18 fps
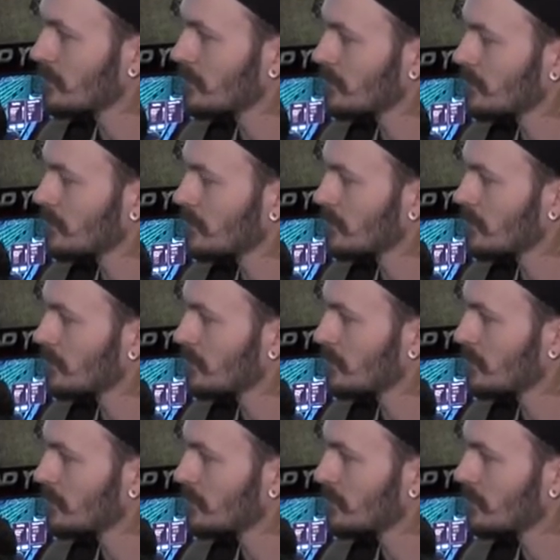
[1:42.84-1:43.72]

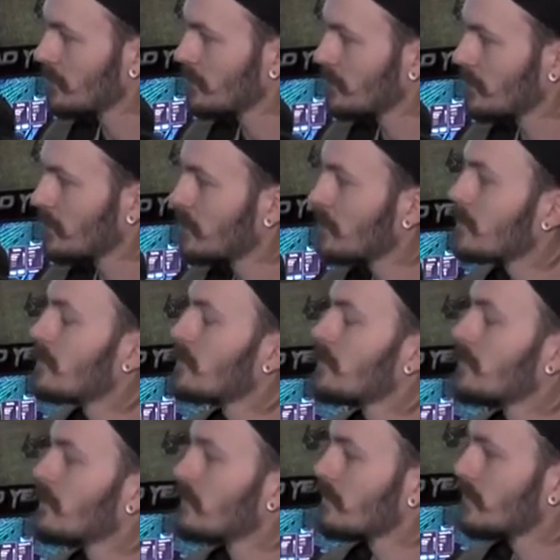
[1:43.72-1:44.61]

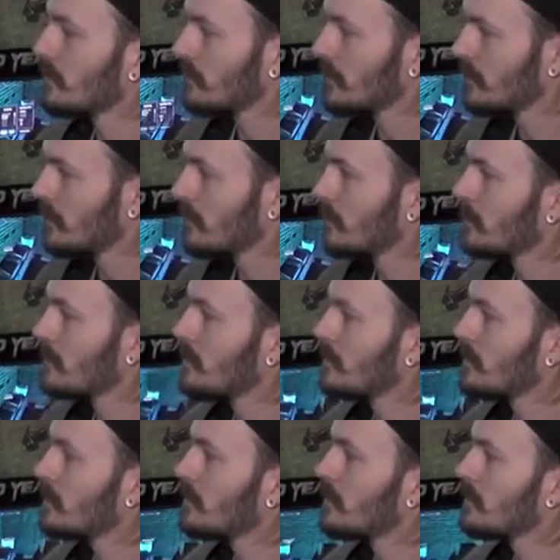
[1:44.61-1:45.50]

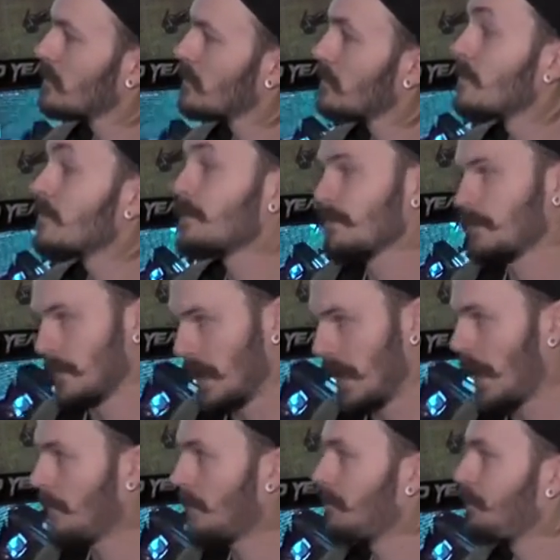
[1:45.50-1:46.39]

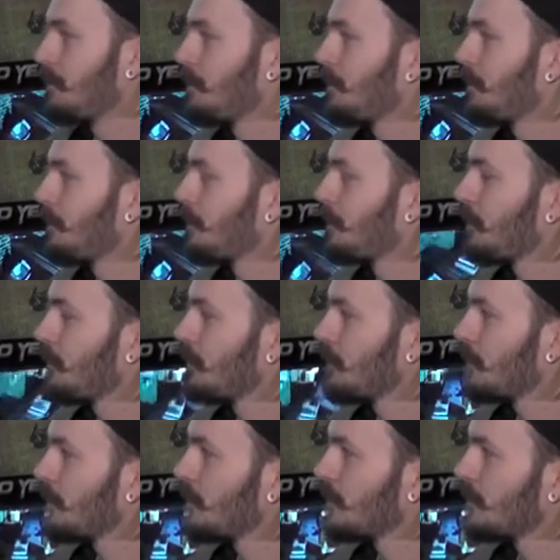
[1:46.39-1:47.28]

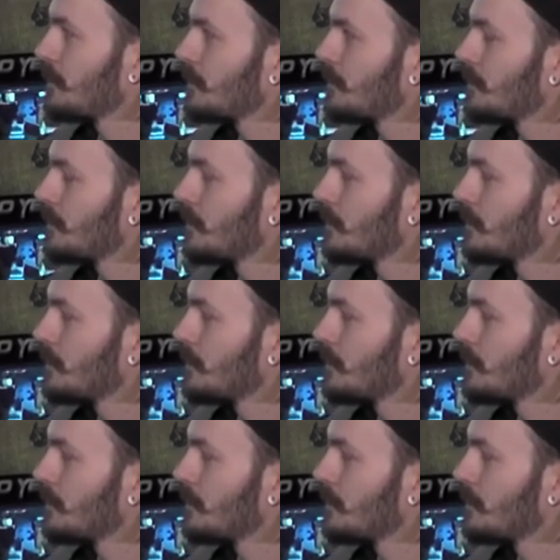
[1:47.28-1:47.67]
This person isn't speaking.